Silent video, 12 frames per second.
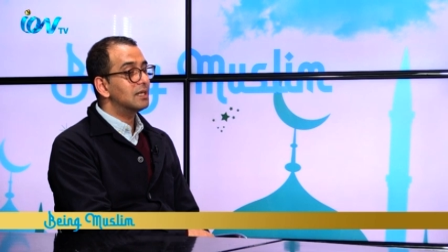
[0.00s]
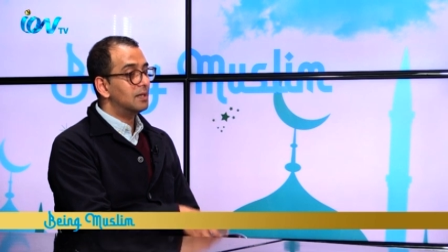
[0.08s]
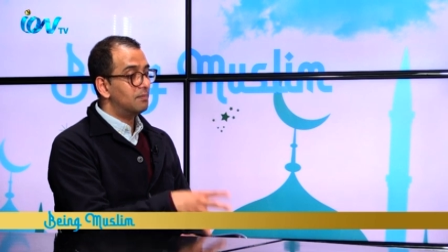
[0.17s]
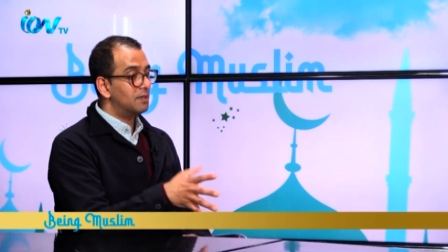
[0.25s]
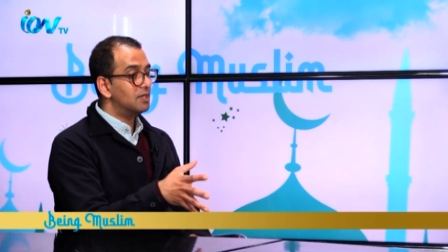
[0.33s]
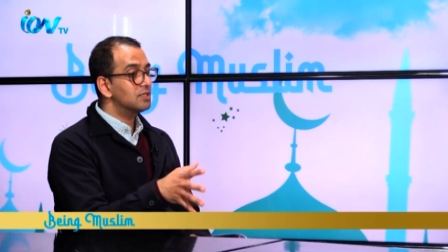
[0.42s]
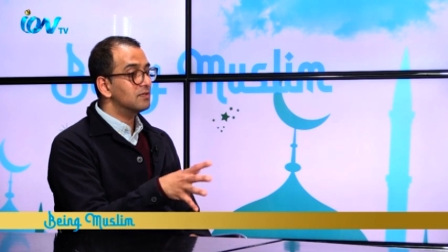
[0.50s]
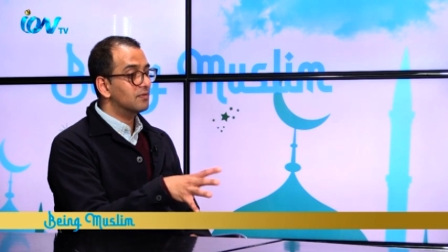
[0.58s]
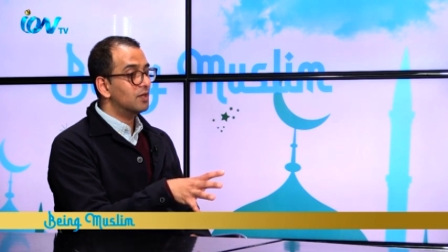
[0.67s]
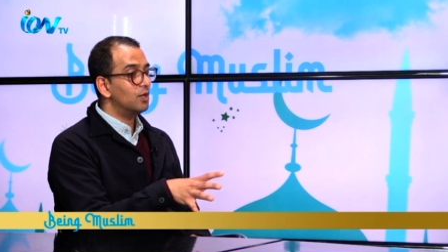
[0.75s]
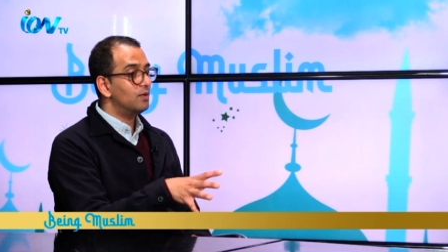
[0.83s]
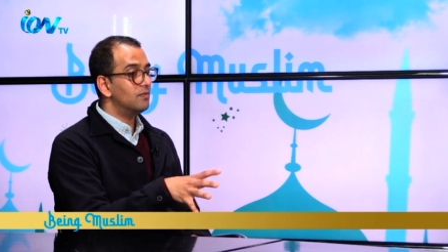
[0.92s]
because of
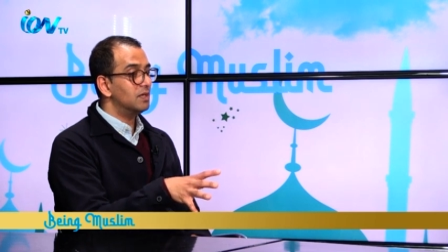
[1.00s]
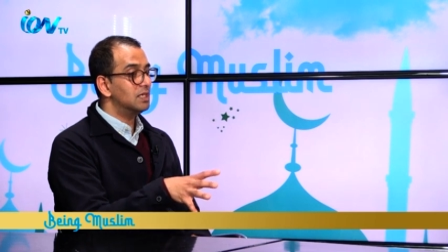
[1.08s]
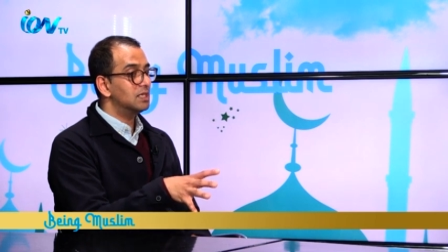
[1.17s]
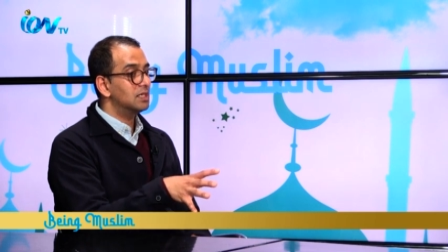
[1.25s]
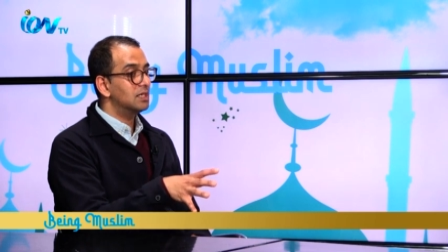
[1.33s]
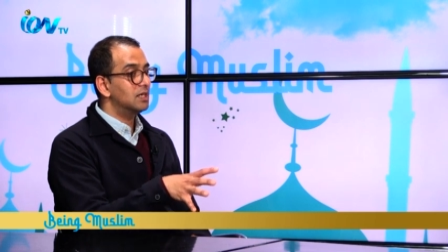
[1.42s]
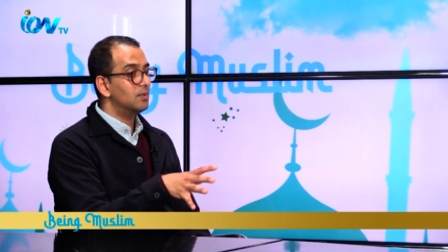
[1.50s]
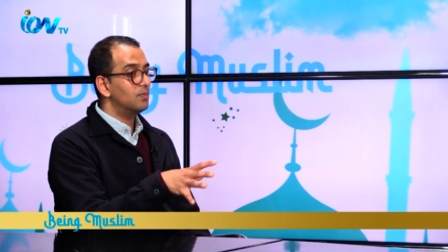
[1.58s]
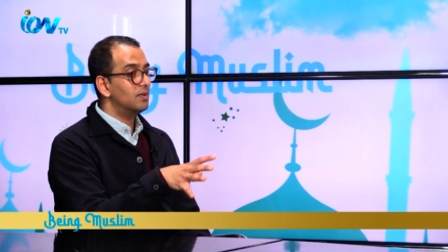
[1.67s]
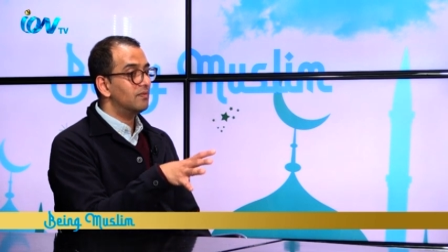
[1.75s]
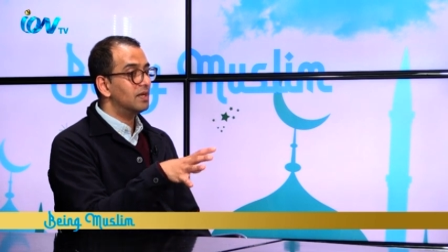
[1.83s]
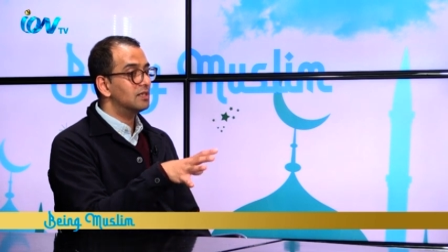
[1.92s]
COVID,
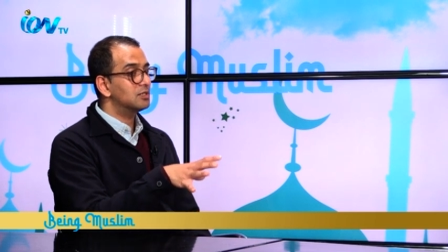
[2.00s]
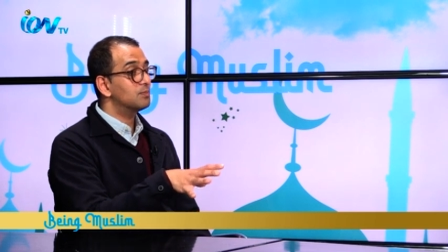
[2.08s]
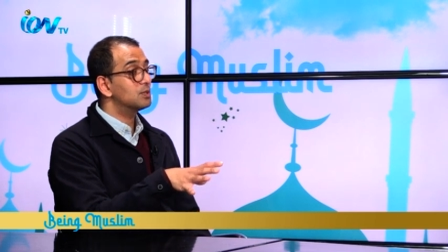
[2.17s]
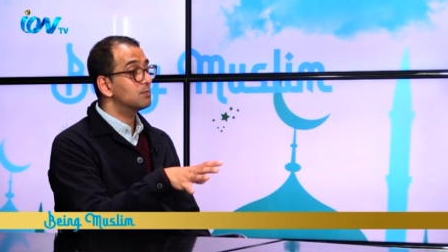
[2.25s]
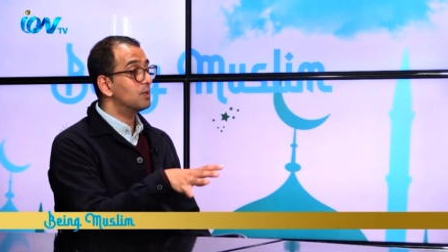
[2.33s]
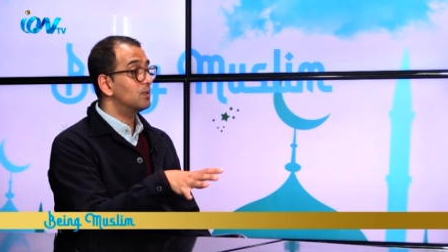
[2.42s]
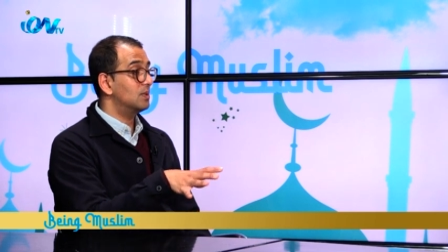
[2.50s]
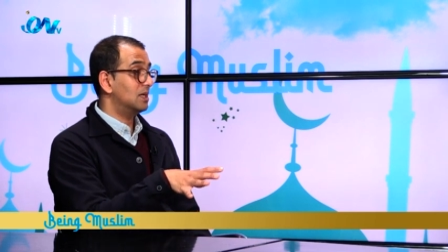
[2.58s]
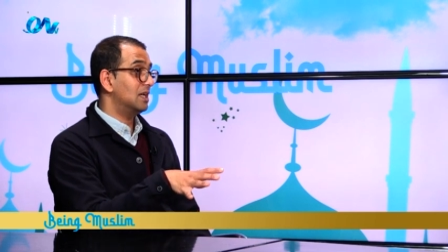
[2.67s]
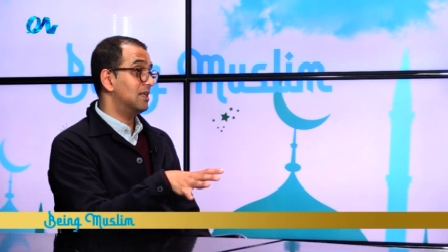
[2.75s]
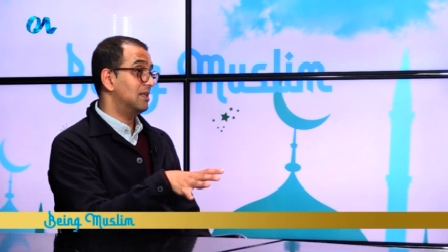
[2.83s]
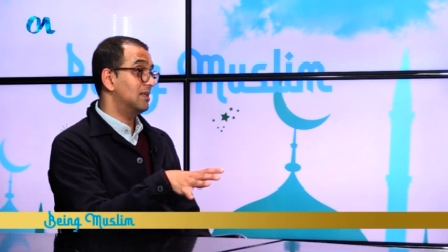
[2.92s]
we've had to postpone
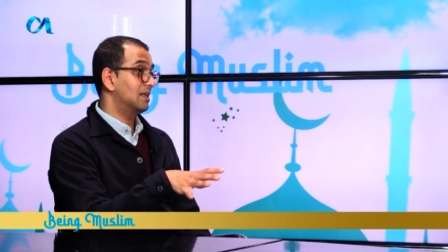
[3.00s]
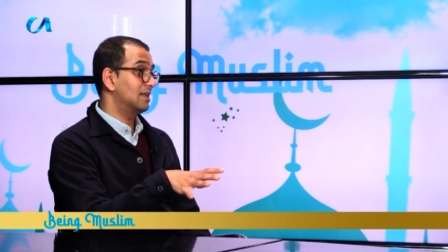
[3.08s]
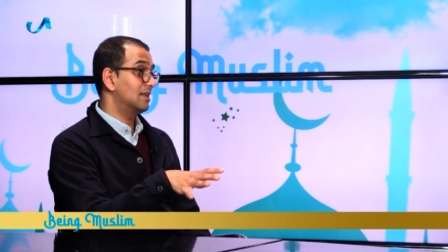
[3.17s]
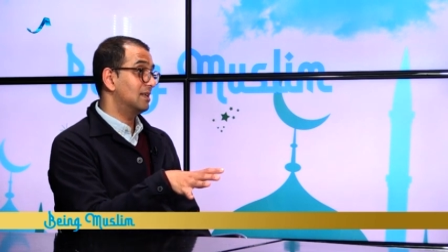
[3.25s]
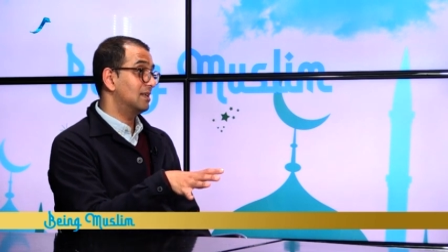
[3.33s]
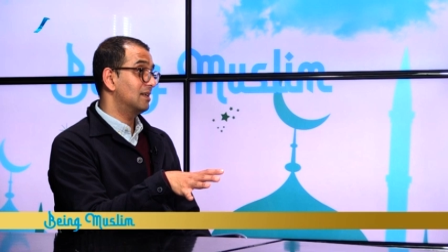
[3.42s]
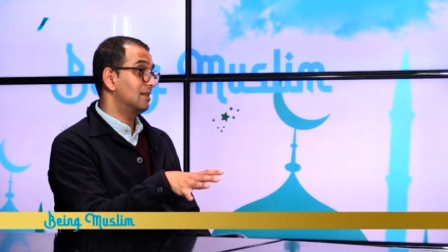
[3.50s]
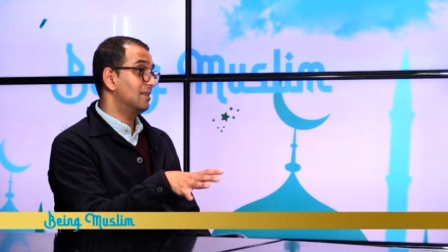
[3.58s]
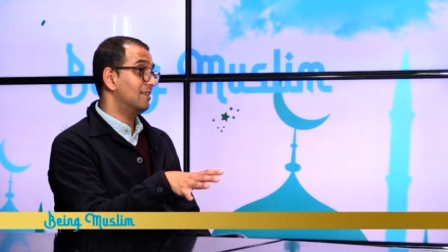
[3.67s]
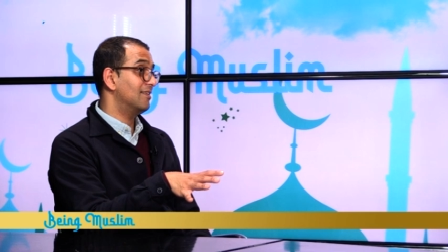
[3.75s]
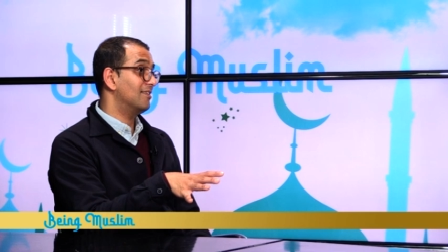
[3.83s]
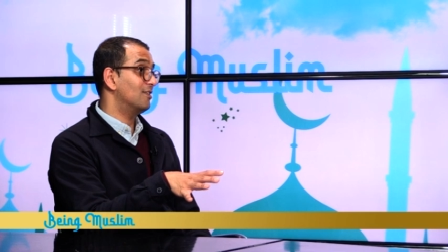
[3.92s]
again
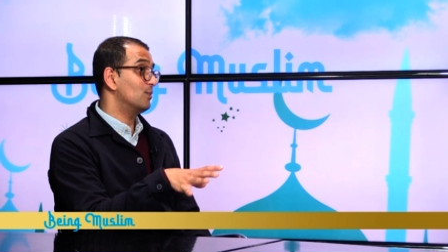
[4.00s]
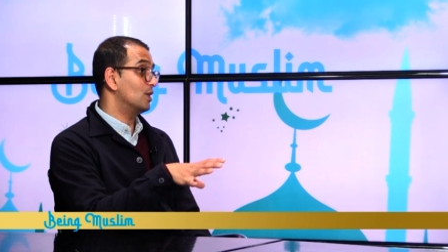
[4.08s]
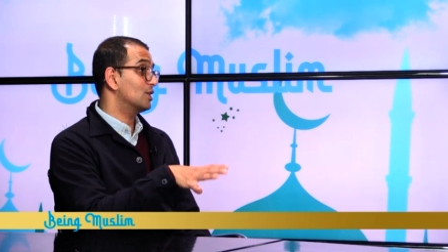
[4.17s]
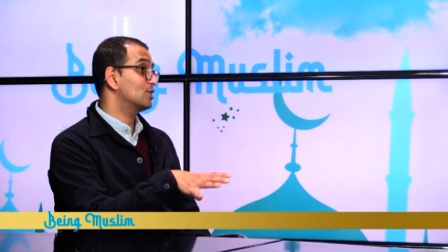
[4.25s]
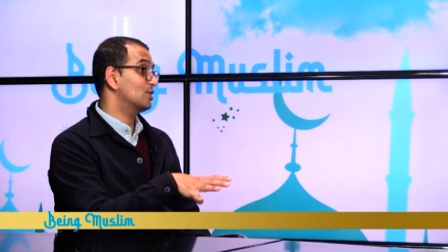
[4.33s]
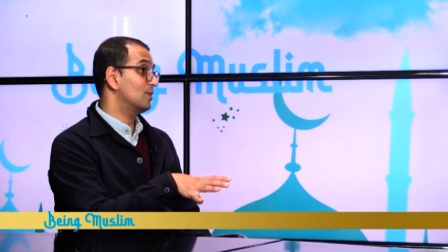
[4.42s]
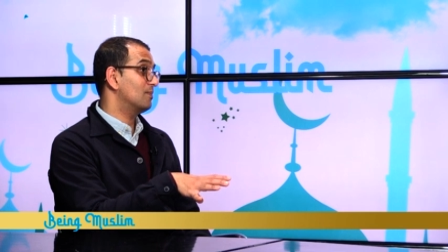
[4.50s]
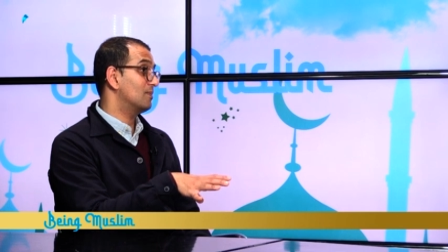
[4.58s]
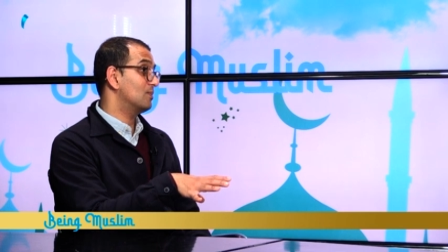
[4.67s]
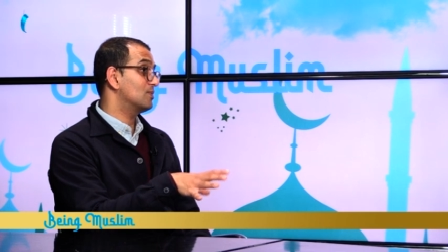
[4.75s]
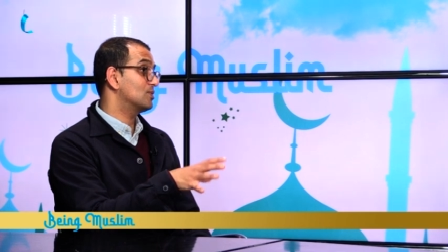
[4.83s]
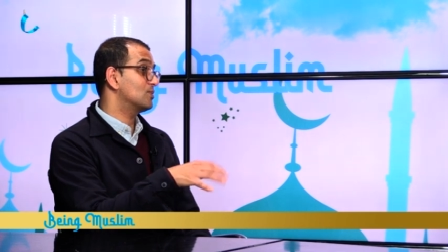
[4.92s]
the workshop,
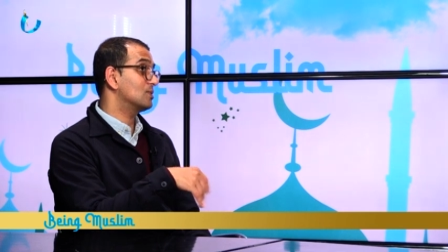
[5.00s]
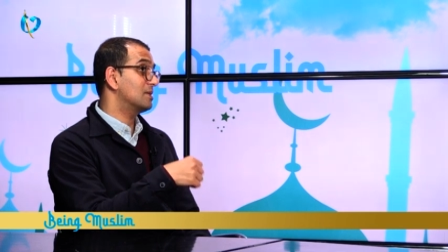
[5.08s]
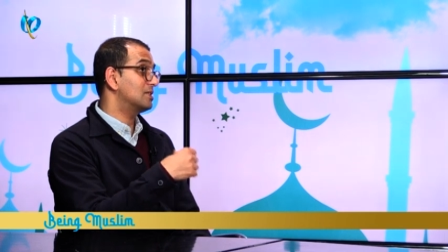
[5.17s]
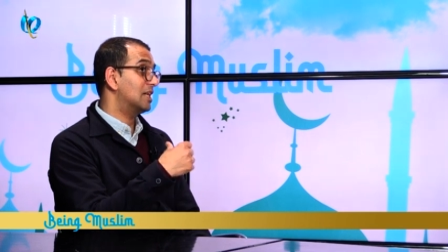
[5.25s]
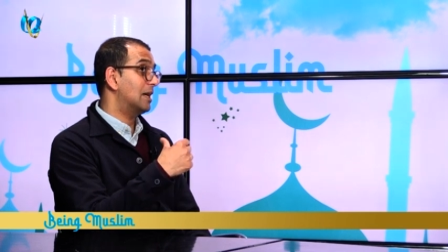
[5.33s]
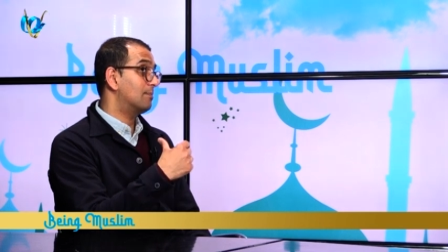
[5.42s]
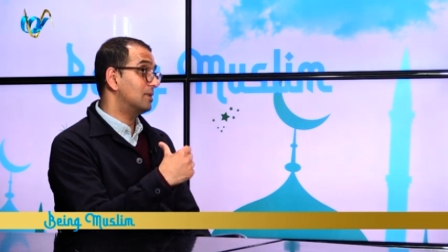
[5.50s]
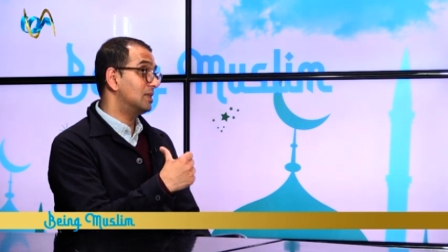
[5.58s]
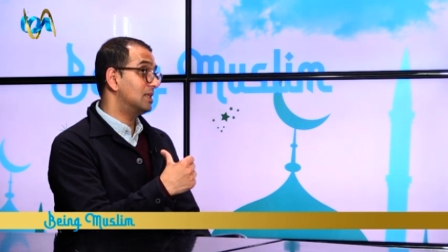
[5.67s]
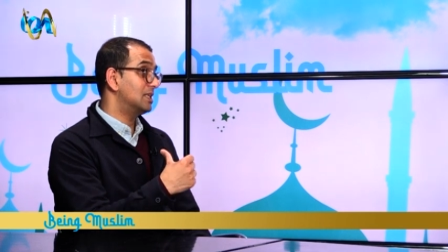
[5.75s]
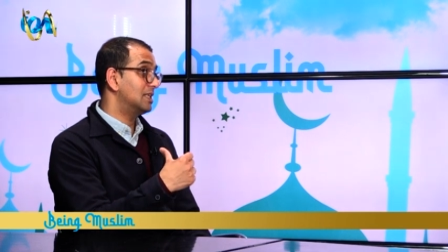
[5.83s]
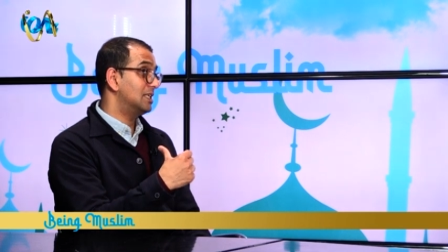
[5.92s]
which was meant to
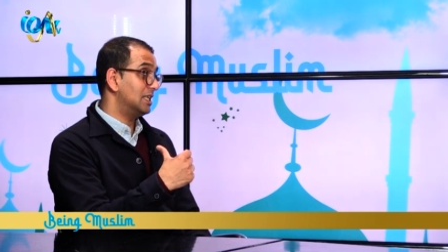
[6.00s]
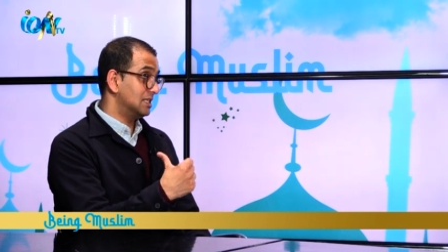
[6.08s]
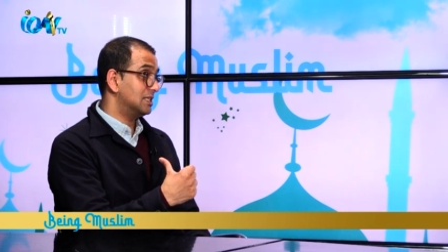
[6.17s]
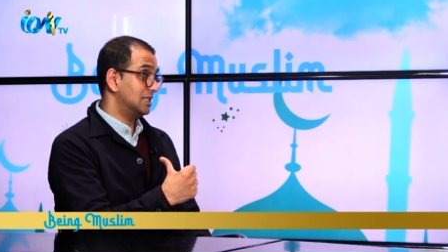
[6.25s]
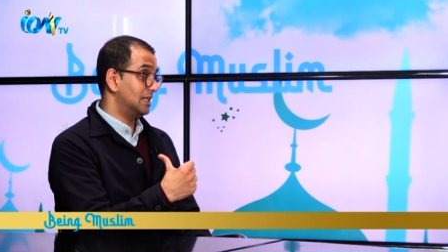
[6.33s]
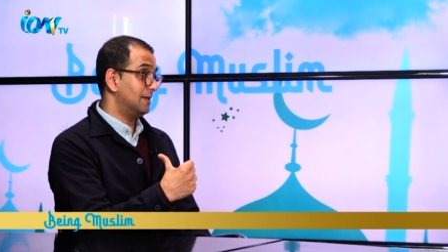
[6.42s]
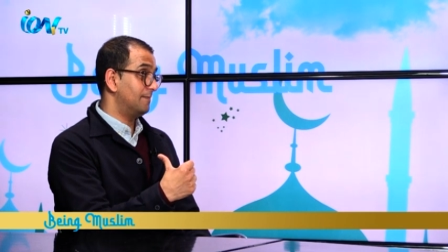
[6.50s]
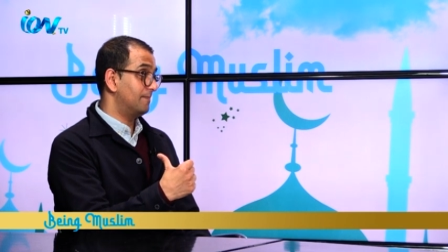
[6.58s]
happen yesterday.